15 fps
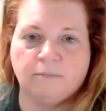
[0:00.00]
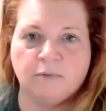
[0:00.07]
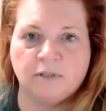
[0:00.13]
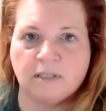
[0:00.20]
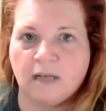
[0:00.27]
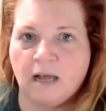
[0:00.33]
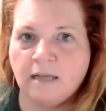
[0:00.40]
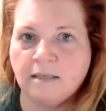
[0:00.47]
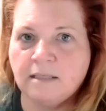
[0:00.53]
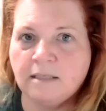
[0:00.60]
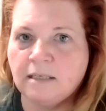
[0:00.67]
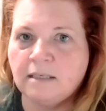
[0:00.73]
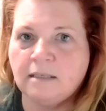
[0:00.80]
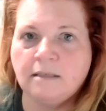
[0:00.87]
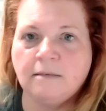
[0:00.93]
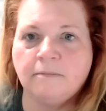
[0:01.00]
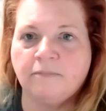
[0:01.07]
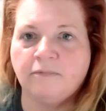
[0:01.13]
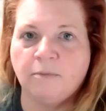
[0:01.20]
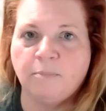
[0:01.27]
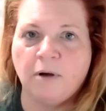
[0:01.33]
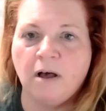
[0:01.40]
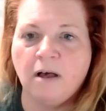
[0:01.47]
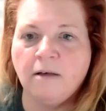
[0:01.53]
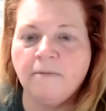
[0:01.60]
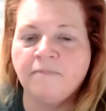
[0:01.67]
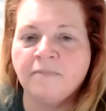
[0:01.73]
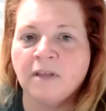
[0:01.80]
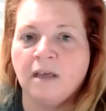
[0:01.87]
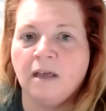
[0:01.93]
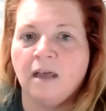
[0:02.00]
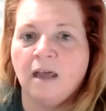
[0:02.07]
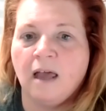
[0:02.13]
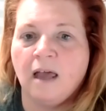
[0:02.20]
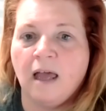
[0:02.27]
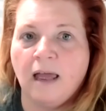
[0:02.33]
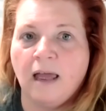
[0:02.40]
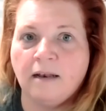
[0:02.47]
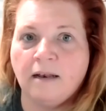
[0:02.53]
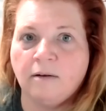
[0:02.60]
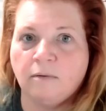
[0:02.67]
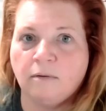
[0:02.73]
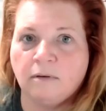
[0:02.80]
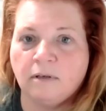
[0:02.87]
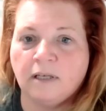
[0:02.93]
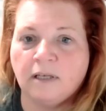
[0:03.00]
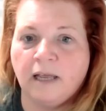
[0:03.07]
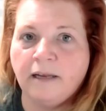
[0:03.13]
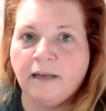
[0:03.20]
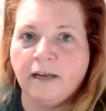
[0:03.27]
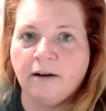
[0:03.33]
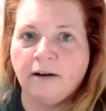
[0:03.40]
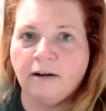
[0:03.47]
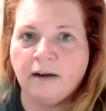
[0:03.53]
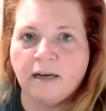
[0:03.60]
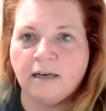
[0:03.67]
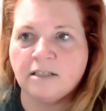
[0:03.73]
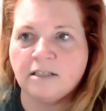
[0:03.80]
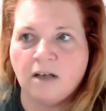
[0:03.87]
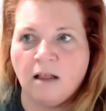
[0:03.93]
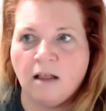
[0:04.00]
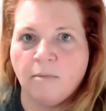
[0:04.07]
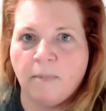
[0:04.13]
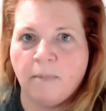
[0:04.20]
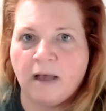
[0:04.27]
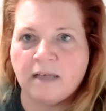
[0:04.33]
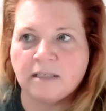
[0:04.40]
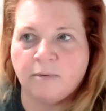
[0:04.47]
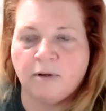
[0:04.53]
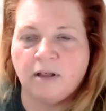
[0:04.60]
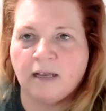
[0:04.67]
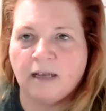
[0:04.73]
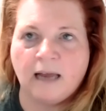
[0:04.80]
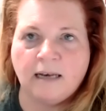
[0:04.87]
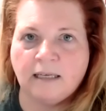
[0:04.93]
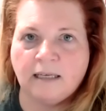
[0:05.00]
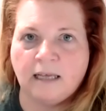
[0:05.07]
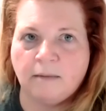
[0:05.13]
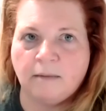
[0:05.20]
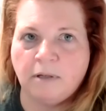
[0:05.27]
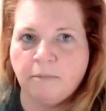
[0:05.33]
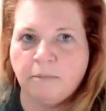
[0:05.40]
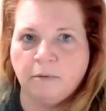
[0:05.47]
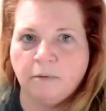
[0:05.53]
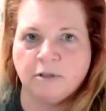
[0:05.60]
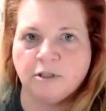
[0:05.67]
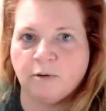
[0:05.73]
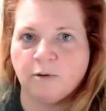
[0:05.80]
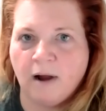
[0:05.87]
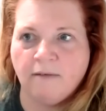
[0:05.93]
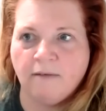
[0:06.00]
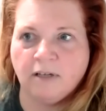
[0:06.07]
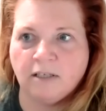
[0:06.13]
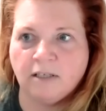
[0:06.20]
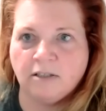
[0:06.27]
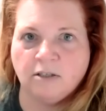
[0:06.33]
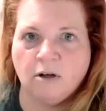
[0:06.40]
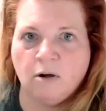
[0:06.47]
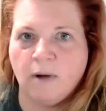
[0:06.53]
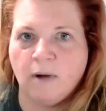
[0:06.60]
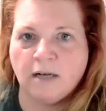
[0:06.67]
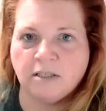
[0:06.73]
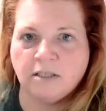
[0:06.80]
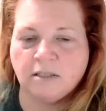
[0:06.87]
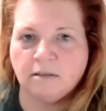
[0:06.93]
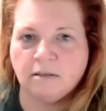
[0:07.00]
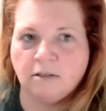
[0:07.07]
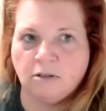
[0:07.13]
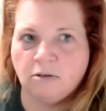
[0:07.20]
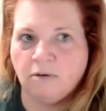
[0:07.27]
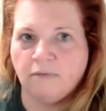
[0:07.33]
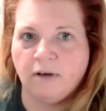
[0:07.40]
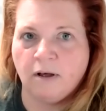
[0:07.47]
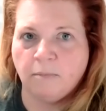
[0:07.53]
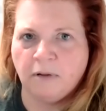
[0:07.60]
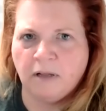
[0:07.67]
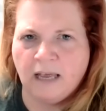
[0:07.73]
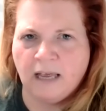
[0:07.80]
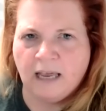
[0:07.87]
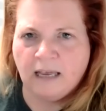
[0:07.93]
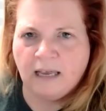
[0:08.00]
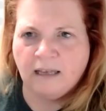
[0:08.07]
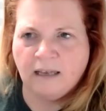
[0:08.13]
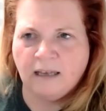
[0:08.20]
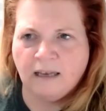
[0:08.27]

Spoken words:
Wisconsin football. And get here and it's all about basketball. I didn't get it. People were traveling to go watch U of L play.